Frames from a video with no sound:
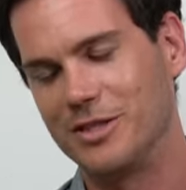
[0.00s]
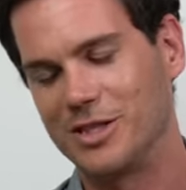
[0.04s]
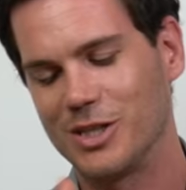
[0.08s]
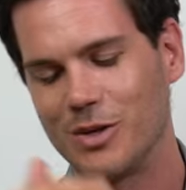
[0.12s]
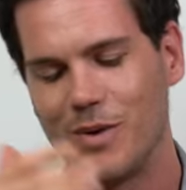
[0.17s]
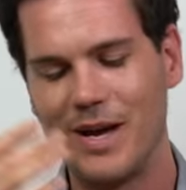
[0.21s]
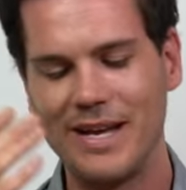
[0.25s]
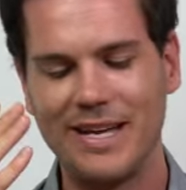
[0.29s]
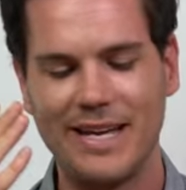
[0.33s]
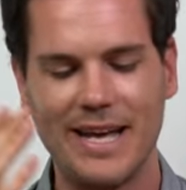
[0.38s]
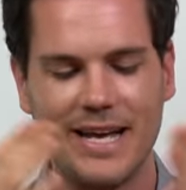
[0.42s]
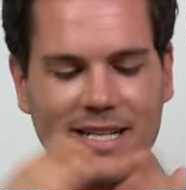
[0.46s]

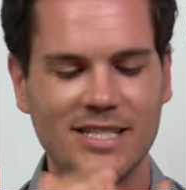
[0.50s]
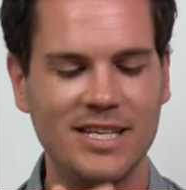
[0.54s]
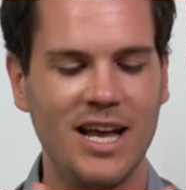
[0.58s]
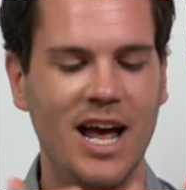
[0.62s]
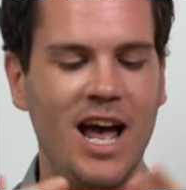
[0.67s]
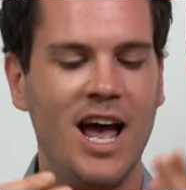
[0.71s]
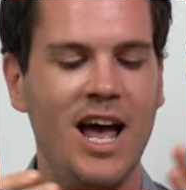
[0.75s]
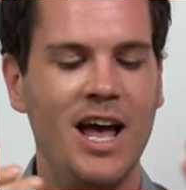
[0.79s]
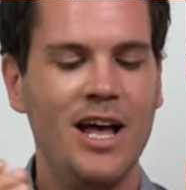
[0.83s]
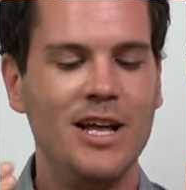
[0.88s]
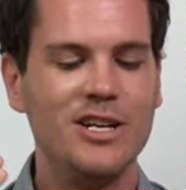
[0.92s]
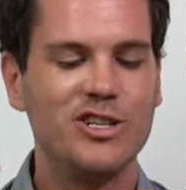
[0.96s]
So I guess
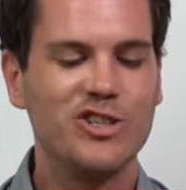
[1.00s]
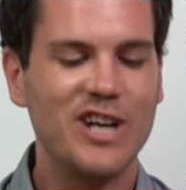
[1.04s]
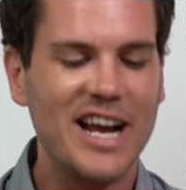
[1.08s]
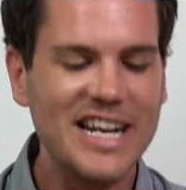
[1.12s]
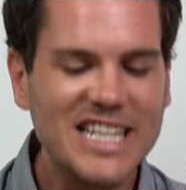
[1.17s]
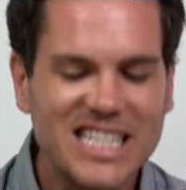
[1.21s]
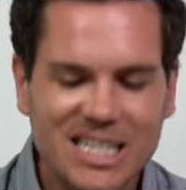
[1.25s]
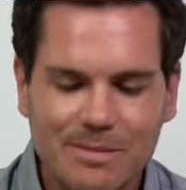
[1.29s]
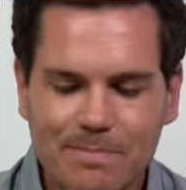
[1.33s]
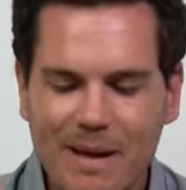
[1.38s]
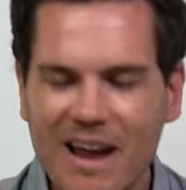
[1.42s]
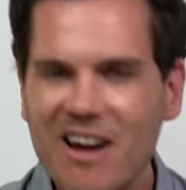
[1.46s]

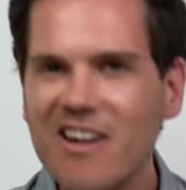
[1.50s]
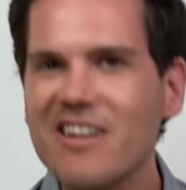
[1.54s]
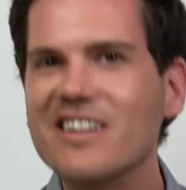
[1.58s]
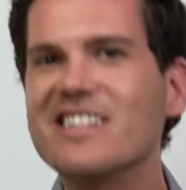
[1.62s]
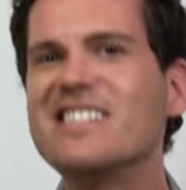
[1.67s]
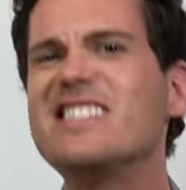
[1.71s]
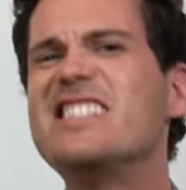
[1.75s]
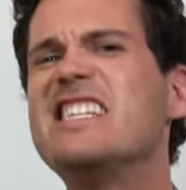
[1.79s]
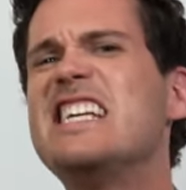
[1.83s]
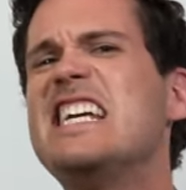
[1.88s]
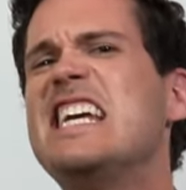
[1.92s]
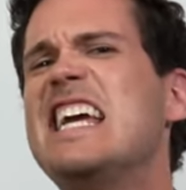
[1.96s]

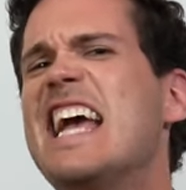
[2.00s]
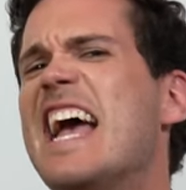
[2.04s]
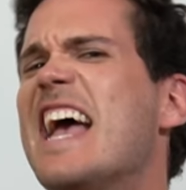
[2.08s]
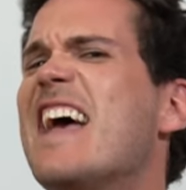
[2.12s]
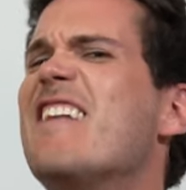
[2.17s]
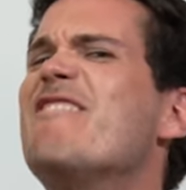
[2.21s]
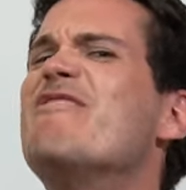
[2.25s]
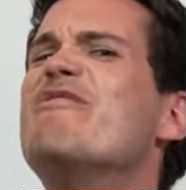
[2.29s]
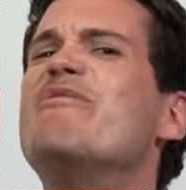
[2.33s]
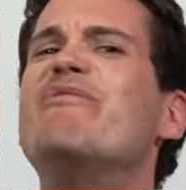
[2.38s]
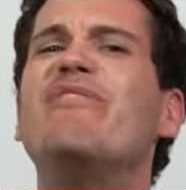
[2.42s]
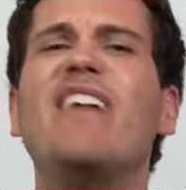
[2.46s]
transparency
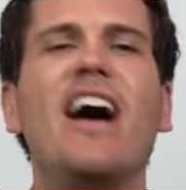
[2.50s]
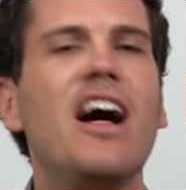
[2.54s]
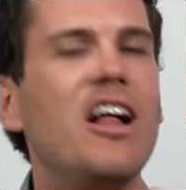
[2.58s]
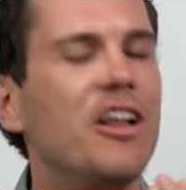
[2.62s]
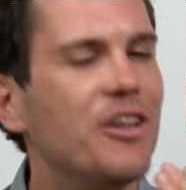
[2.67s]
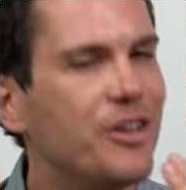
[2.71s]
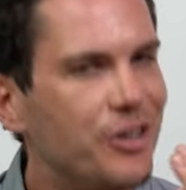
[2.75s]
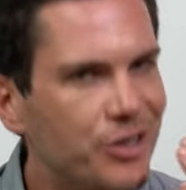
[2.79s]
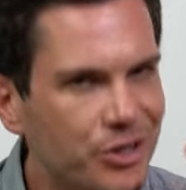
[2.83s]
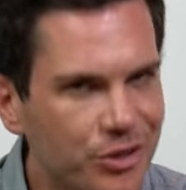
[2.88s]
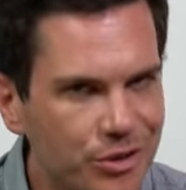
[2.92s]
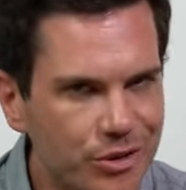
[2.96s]
and
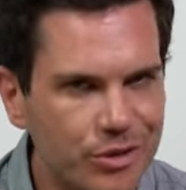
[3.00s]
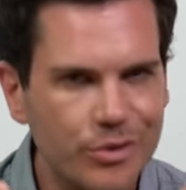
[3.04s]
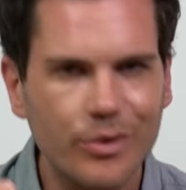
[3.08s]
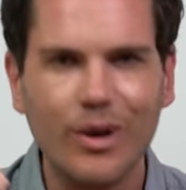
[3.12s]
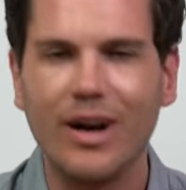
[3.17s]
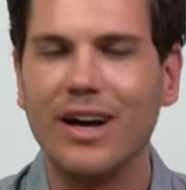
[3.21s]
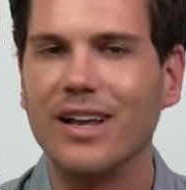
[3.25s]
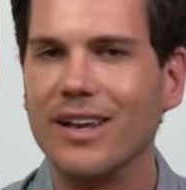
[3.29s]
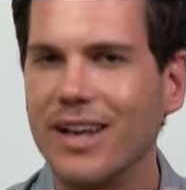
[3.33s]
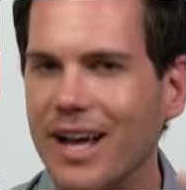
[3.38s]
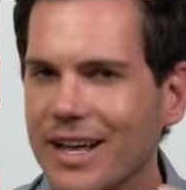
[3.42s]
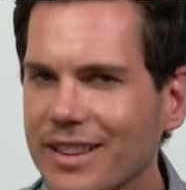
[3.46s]
value
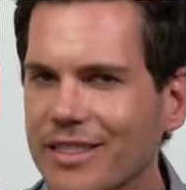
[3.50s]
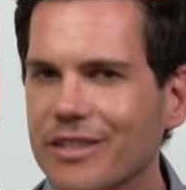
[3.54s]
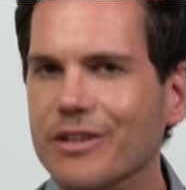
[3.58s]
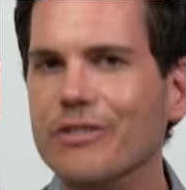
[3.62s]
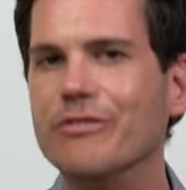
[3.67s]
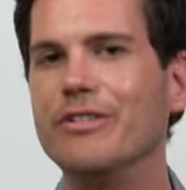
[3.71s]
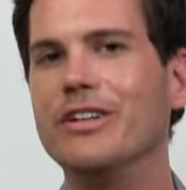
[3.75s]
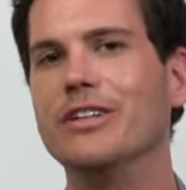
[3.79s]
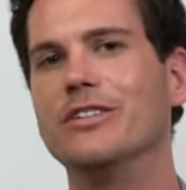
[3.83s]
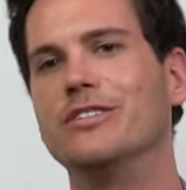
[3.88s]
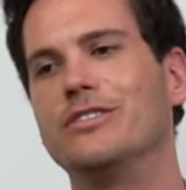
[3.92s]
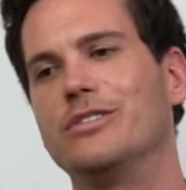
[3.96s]
are like the
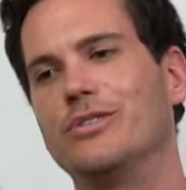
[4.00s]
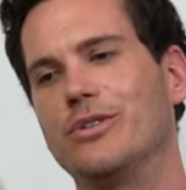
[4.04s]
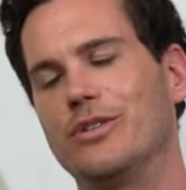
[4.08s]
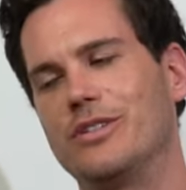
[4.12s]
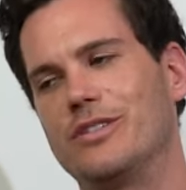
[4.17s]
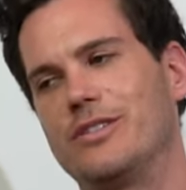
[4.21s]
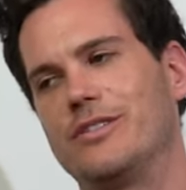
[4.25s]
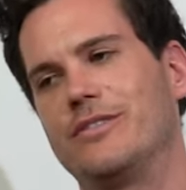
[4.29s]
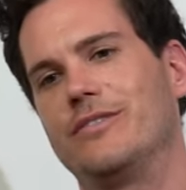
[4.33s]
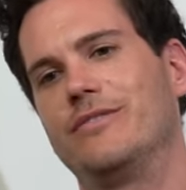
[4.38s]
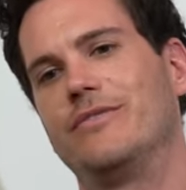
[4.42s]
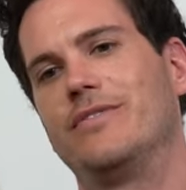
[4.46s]
real
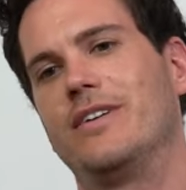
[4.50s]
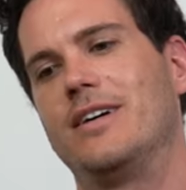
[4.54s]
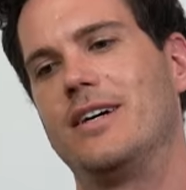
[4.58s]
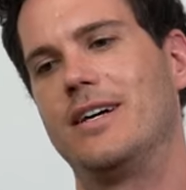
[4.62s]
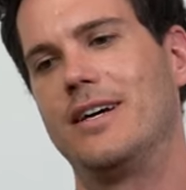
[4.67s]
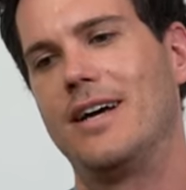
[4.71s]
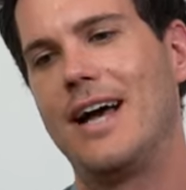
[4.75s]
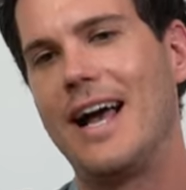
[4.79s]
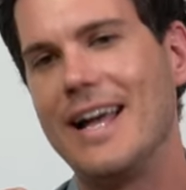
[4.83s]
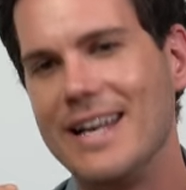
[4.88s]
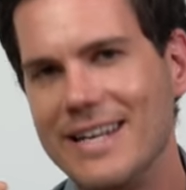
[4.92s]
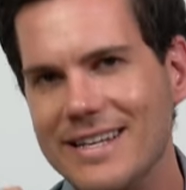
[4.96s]
sorts of
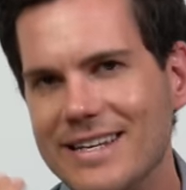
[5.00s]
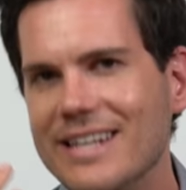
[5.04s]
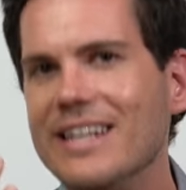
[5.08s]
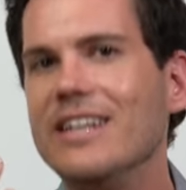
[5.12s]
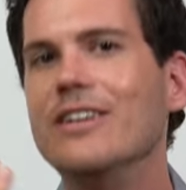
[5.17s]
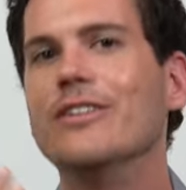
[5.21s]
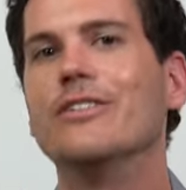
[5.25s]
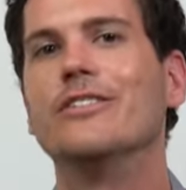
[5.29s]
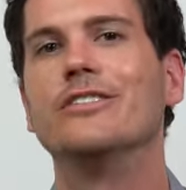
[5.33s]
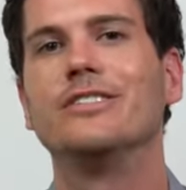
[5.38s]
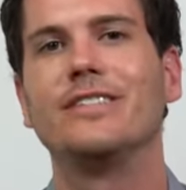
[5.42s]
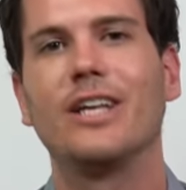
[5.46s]
uh,
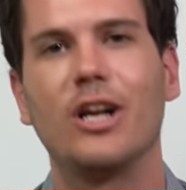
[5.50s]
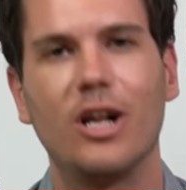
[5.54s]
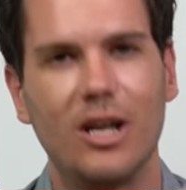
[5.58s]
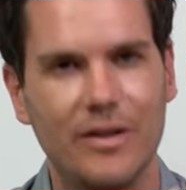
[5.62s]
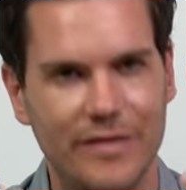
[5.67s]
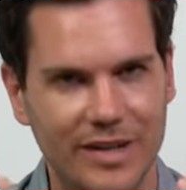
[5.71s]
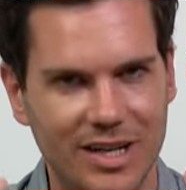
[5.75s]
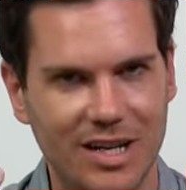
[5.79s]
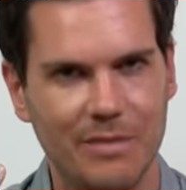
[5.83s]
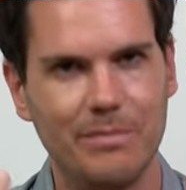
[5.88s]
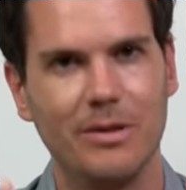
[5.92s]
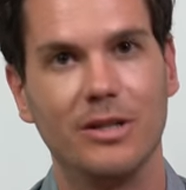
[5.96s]
ideals that
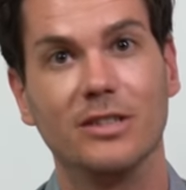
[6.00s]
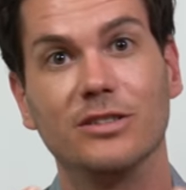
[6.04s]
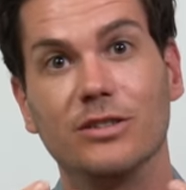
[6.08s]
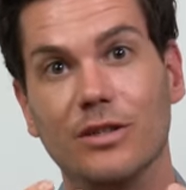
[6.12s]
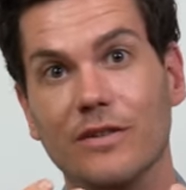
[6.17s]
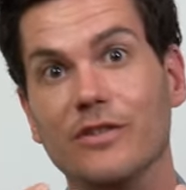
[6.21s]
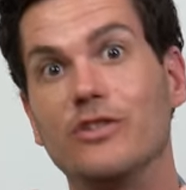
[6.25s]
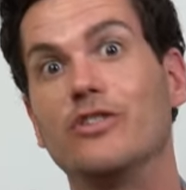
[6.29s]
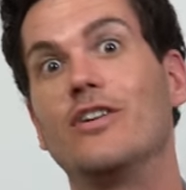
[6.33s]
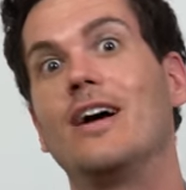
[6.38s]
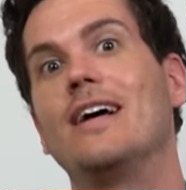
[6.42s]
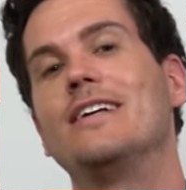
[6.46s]
Oliver Cabell
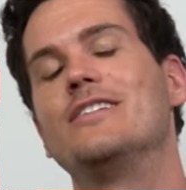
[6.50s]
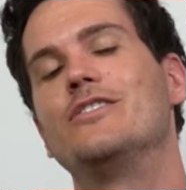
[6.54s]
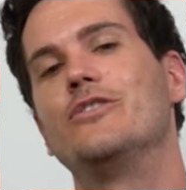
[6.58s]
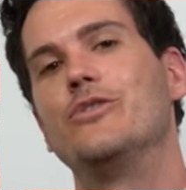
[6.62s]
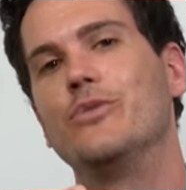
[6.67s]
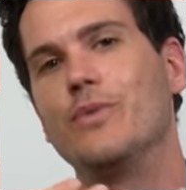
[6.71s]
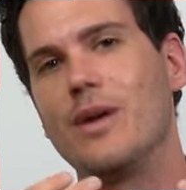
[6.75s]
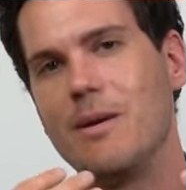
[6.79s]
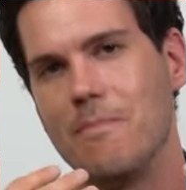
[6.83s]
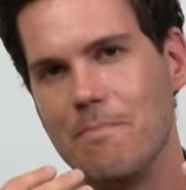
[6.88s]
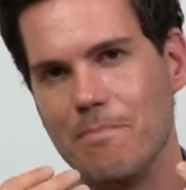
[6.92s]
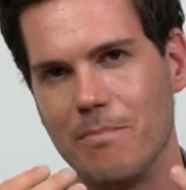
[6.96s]
sort of tries
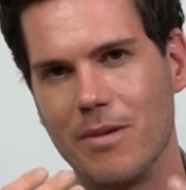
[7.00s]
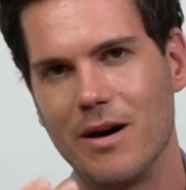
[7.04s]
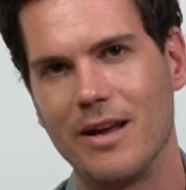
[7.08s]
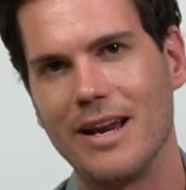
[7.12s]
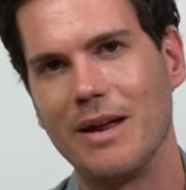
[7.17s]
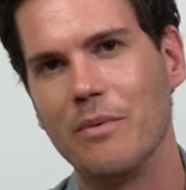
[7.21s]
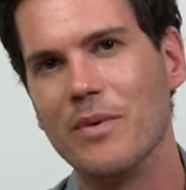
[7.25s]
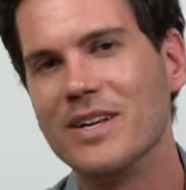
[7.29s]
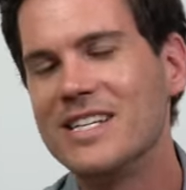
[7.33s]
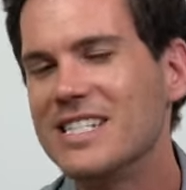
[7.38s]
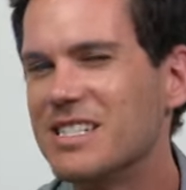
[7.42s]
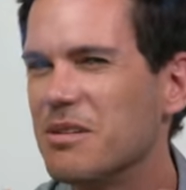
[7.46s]
to
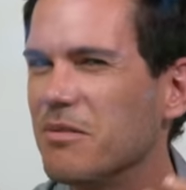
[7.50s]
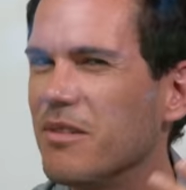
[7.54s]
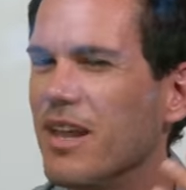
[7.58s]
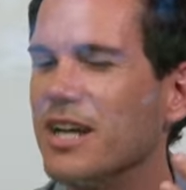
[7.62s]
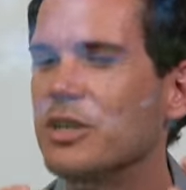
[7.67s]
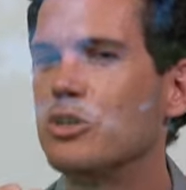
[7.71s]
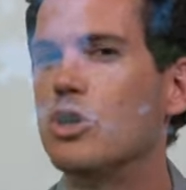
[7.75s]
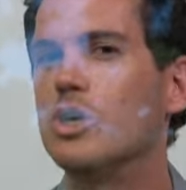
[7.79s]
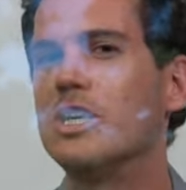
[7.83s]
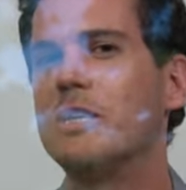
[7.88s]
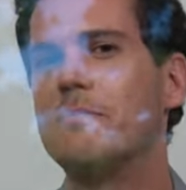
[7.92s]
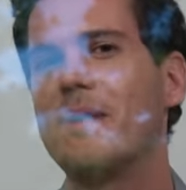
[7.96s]
embody, which is something
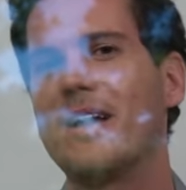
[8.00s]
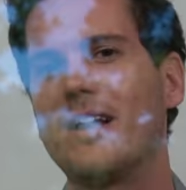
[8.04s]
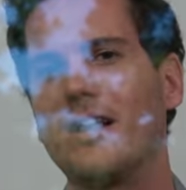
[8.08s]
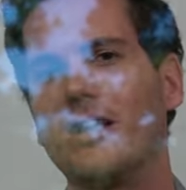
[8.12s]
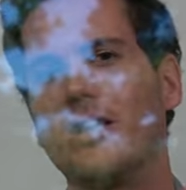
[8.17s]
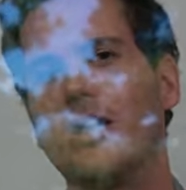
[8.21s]
I talked about a